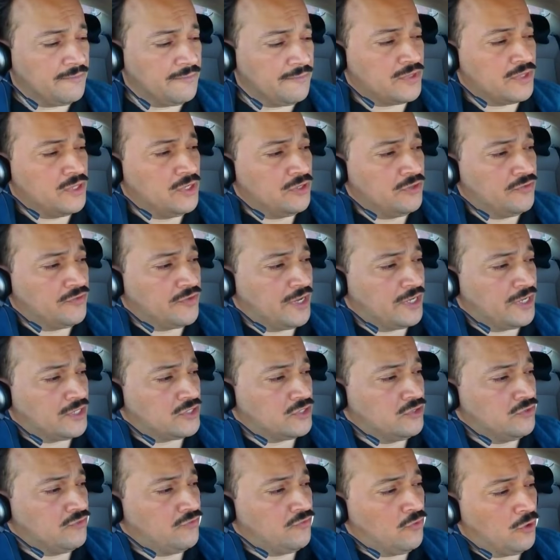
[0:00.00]
you've got
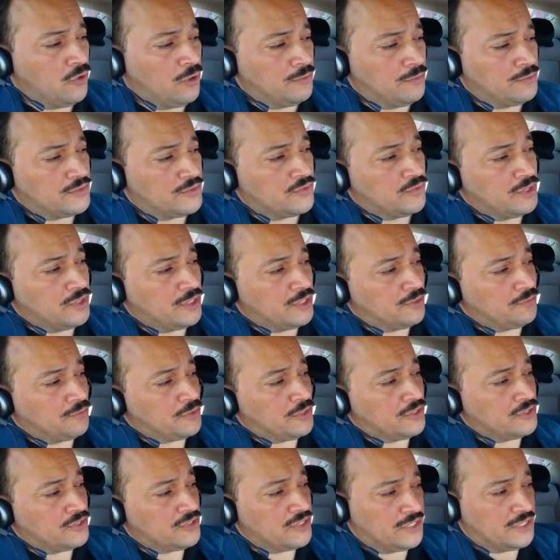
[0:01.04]
two forms. When it
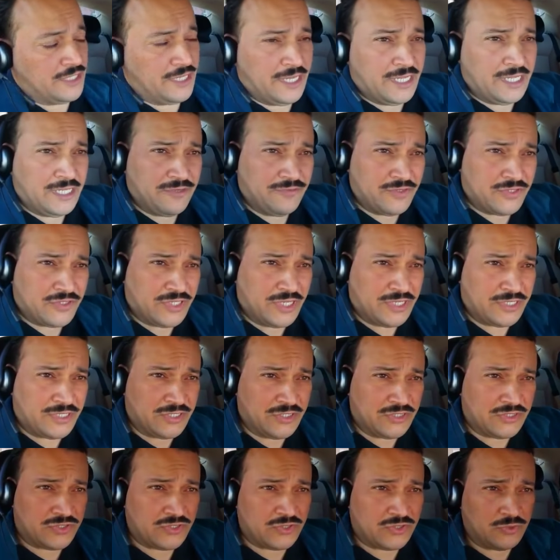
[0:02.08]
appears at the end of a
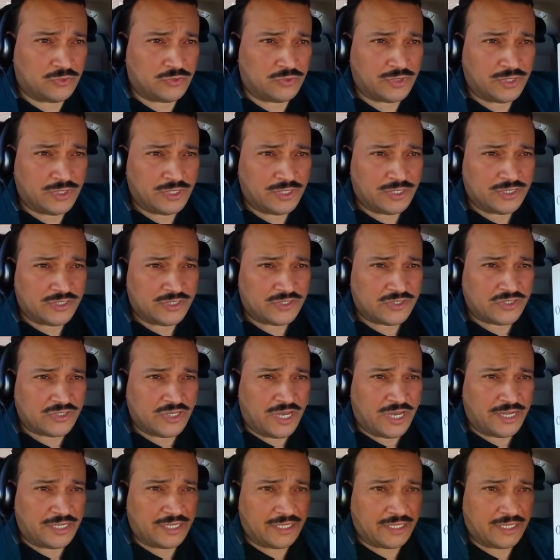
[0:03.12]
sentence, the
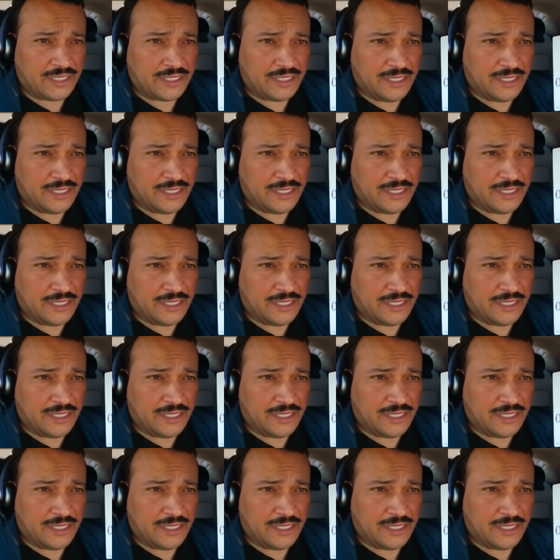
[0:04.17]
Sadi,